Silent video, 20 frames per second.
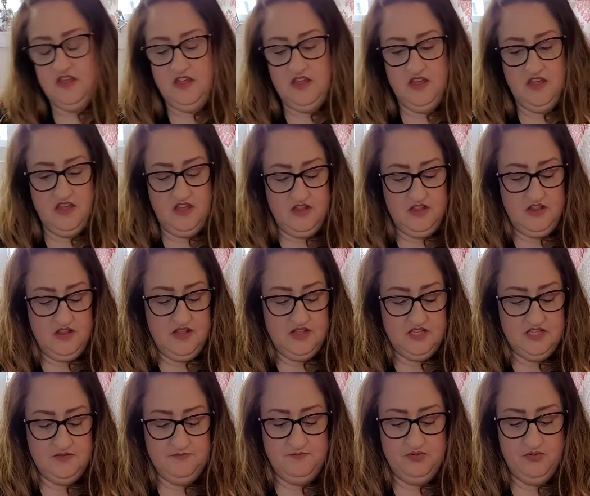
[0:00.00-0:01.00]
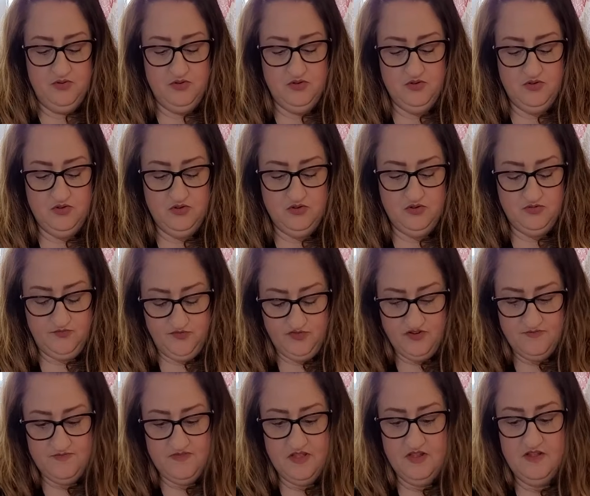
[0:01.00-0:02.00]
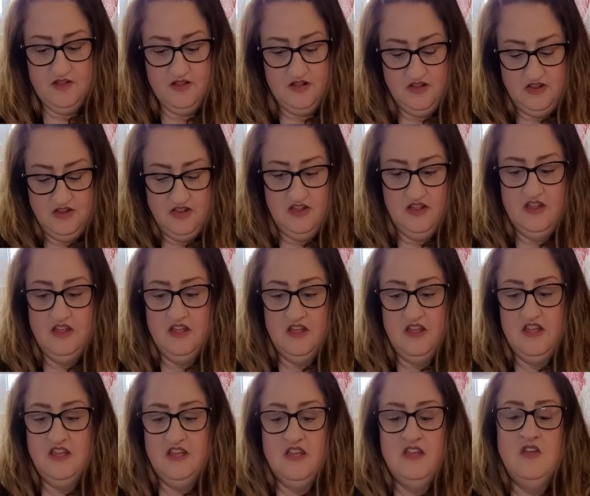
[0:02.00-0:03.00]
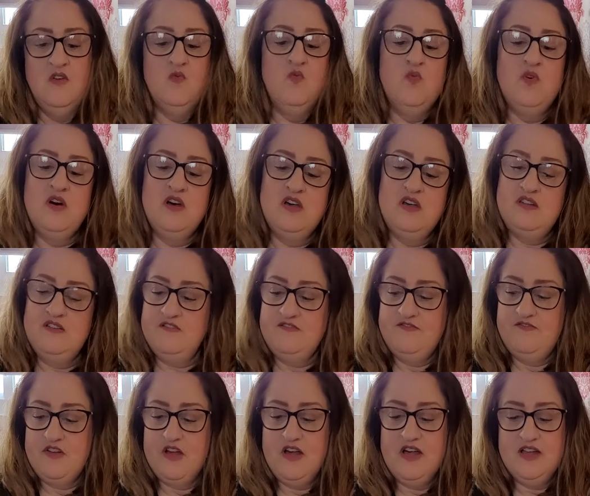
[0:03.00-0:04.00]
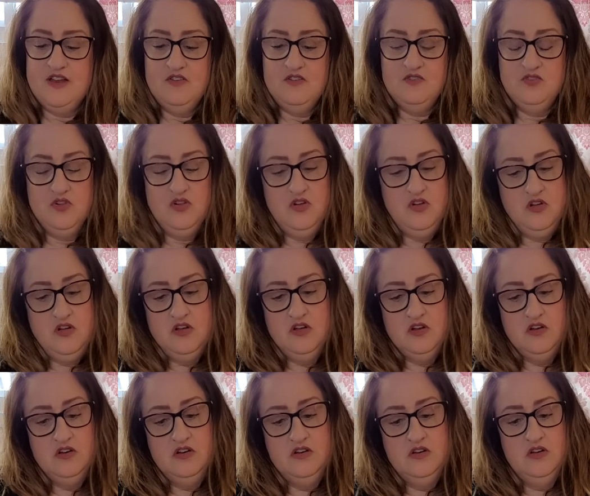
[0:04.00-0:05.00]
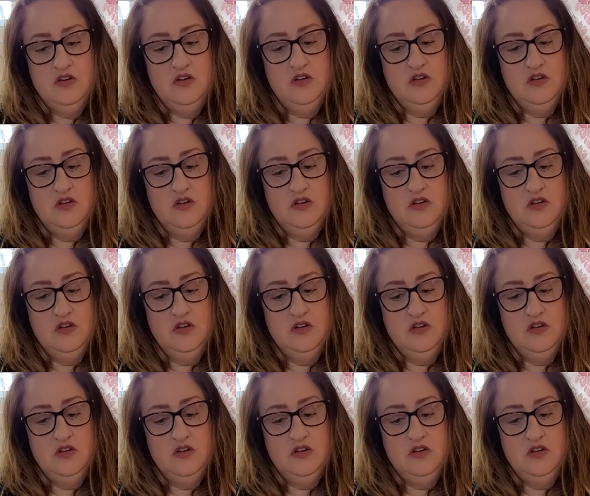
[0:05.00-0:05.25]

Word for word: And let's pull from one final card